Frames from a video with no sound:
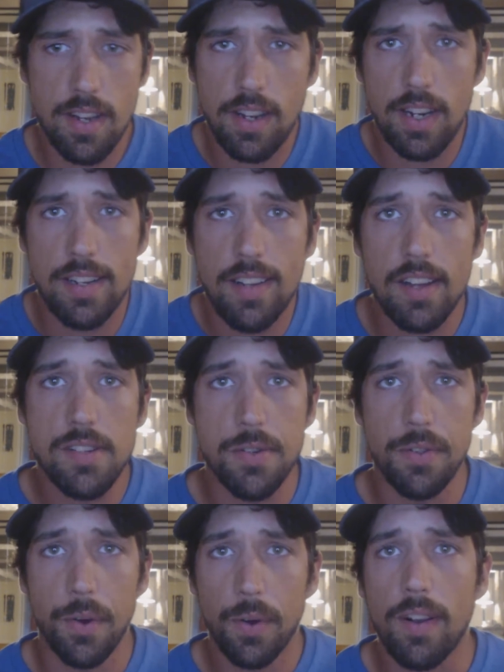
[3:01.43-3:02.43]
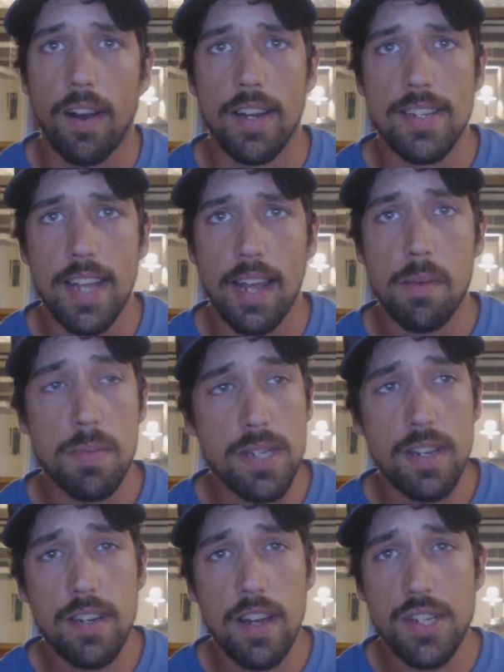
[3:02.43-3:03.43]
not gonna touch their content, but
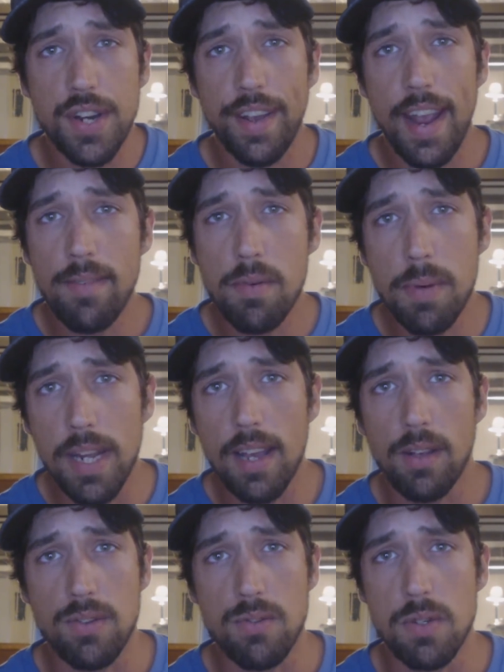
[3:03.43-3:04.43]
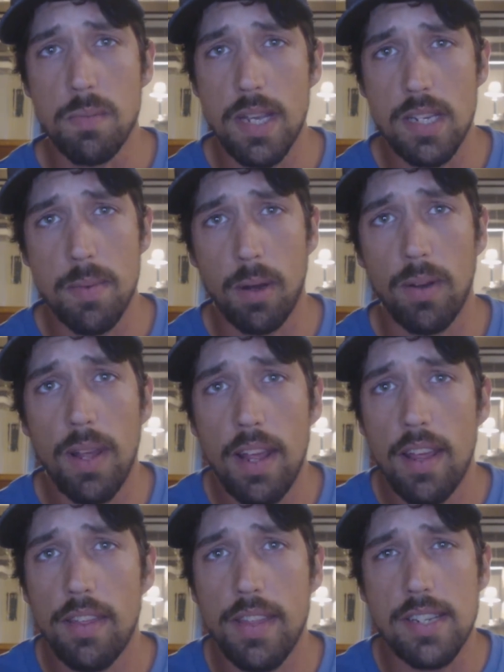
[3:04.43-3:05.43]
it's gonna touch everybody else who speaks about
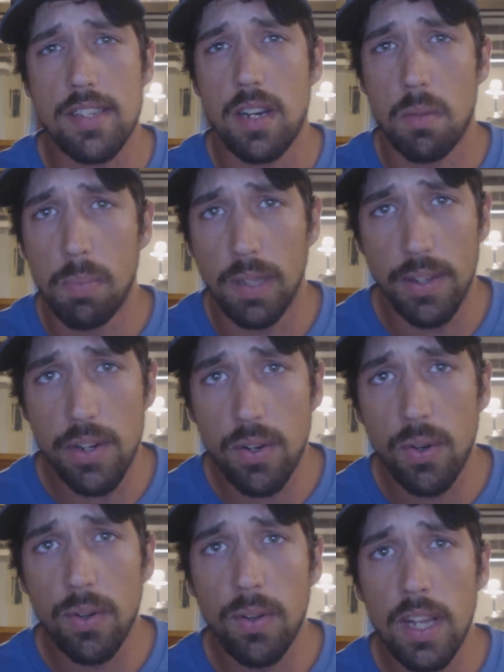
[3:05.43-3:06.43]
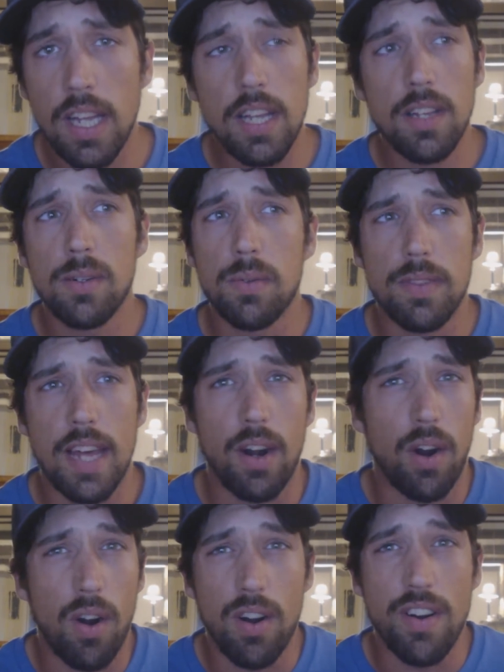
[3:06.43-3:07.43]
things that are political,
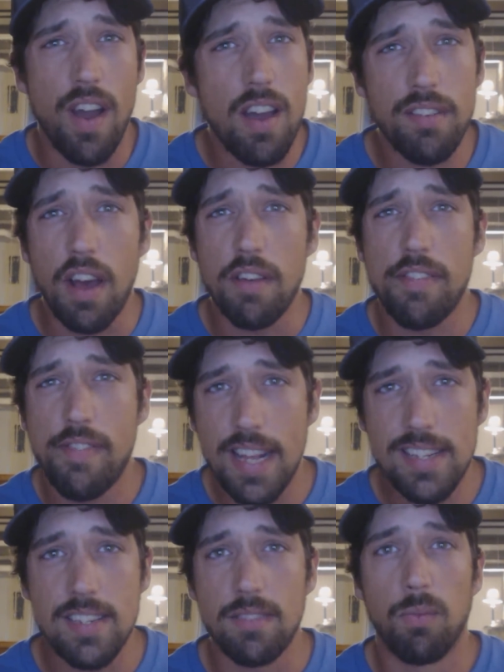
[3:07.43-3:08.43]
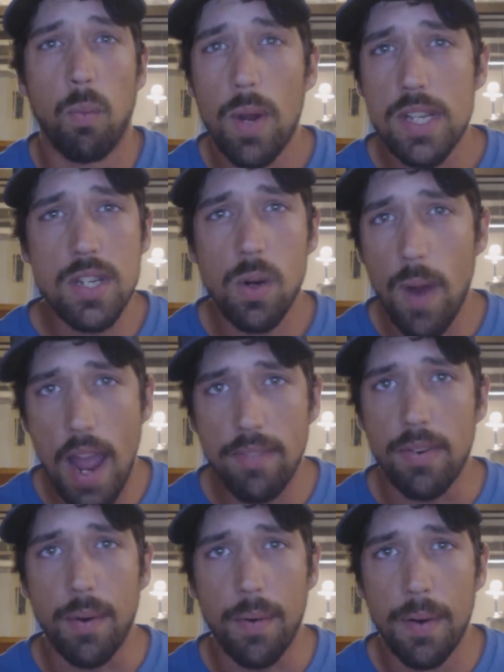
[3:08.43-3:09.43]
that are not offensive
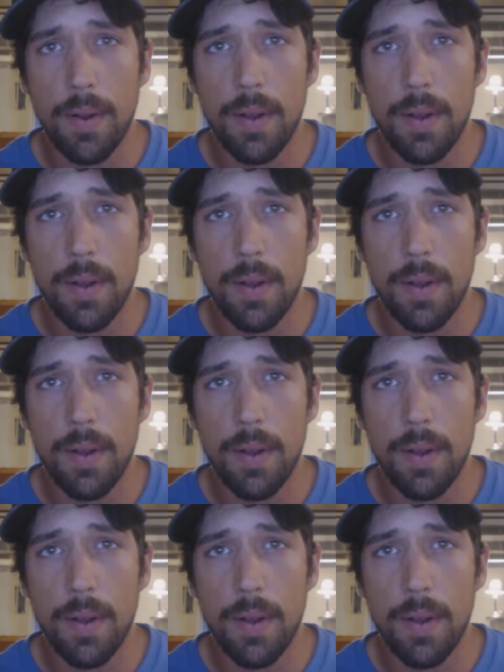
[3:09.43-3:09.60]
whatsoever,